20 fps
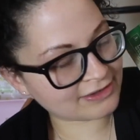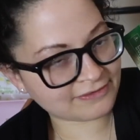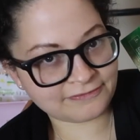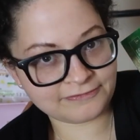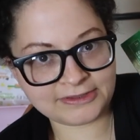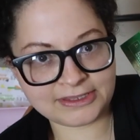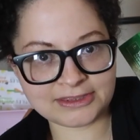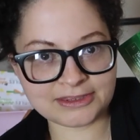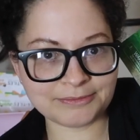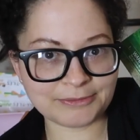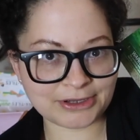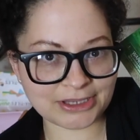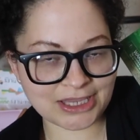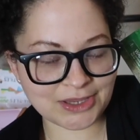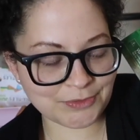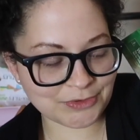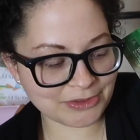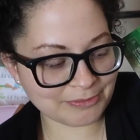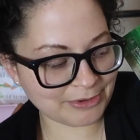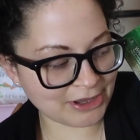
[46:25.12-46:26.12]
feed the monkey
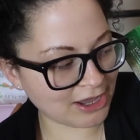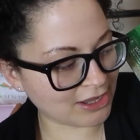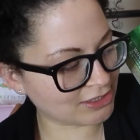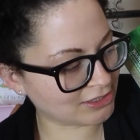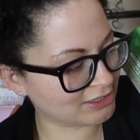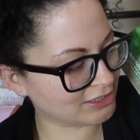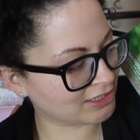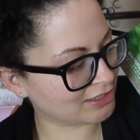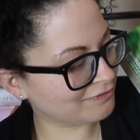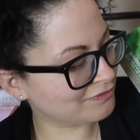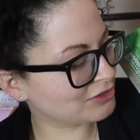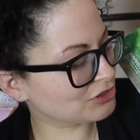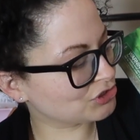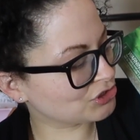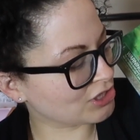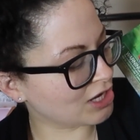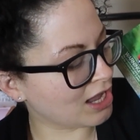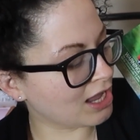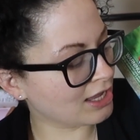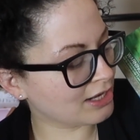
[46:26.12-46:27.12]
with a bottle and give it a
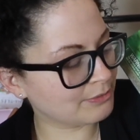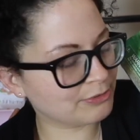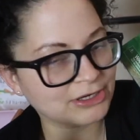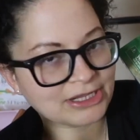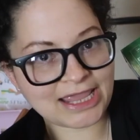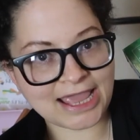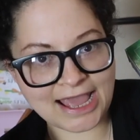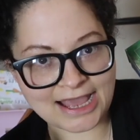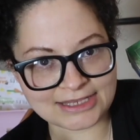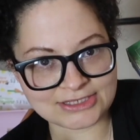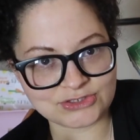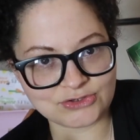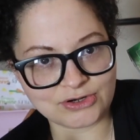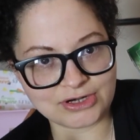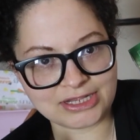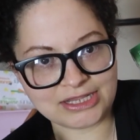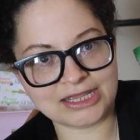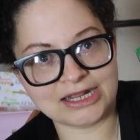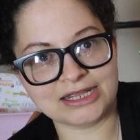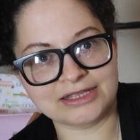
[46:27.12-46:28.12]
shot and put a cast
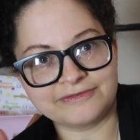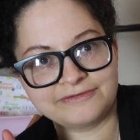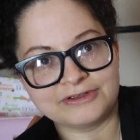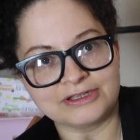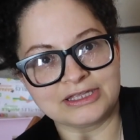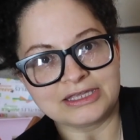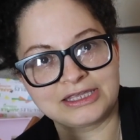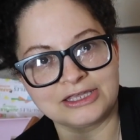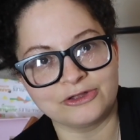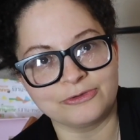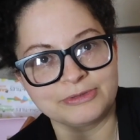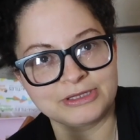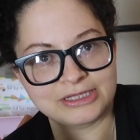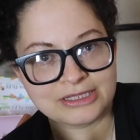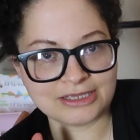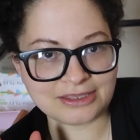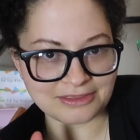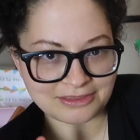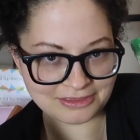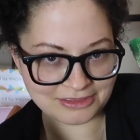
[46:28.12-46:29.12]
on it. And I feel like he'll be
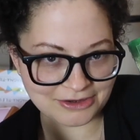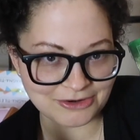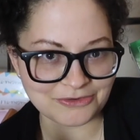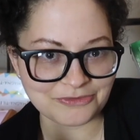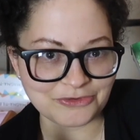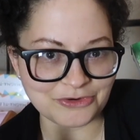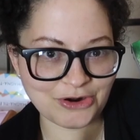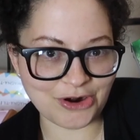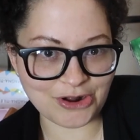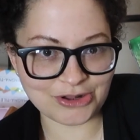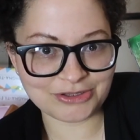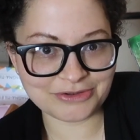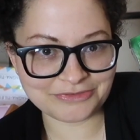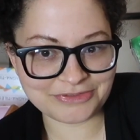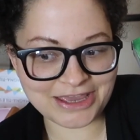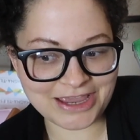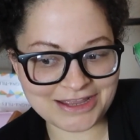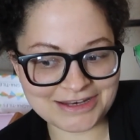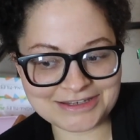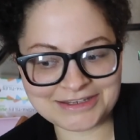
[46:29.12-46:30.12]
like there for all of
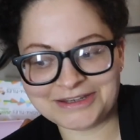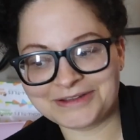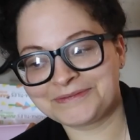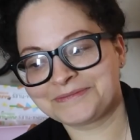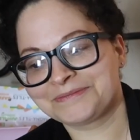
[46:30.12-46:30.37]
that.